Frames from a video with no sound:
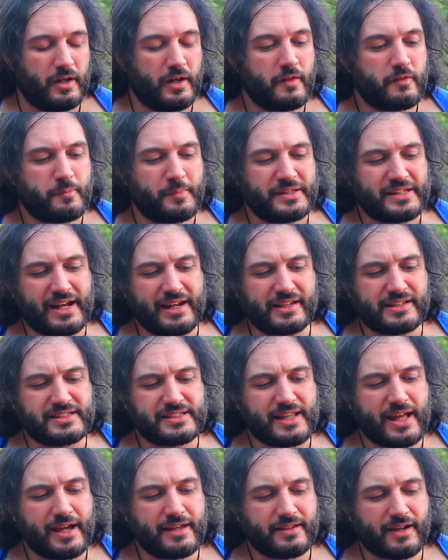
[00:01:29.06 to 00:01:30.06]
In its metallic
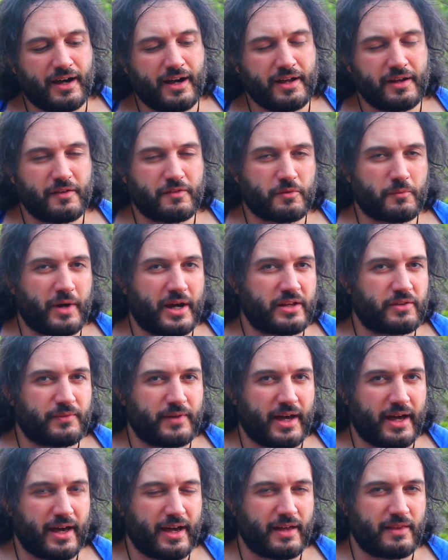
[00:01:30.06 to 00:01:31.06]
state, iron is quite
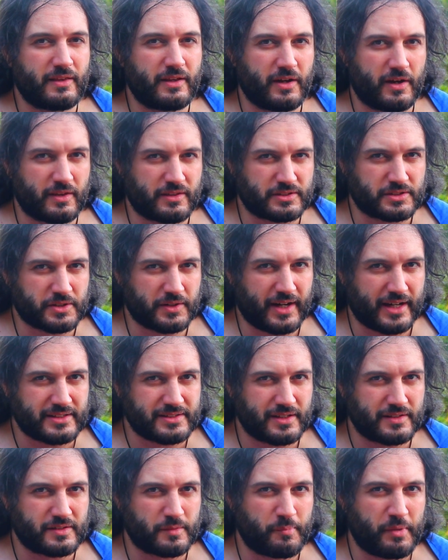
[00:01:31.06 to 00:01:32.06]
rare in the Earth's
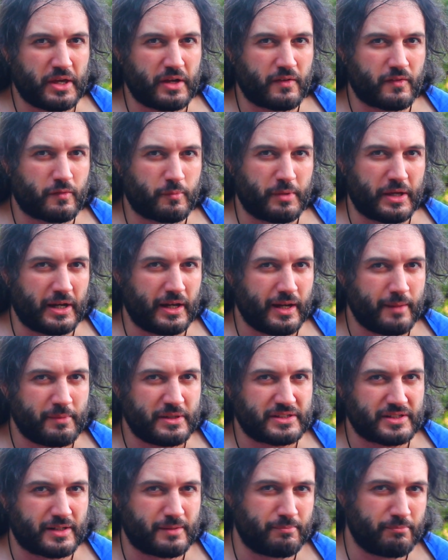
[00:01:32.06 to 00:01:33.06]
crust, its appearance being
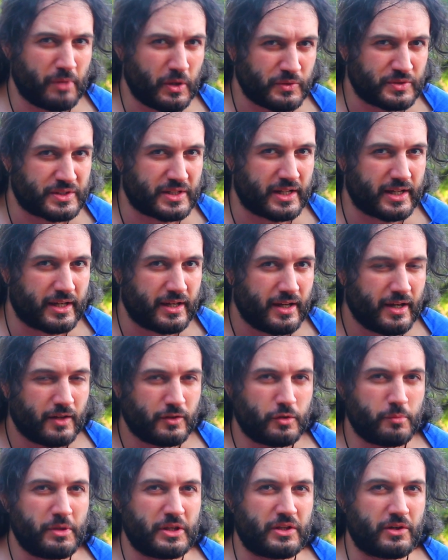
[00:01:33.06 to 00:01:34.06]
limited mostly
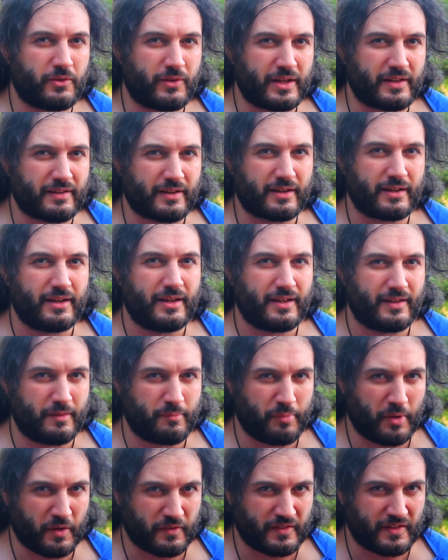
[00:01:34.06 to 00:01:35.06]
to meteoritic
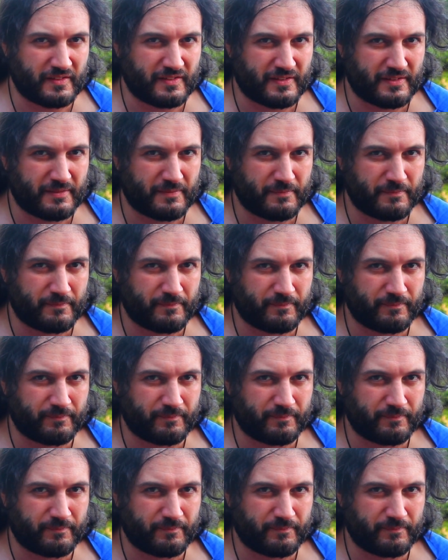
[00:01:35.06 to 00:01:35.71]
deposits.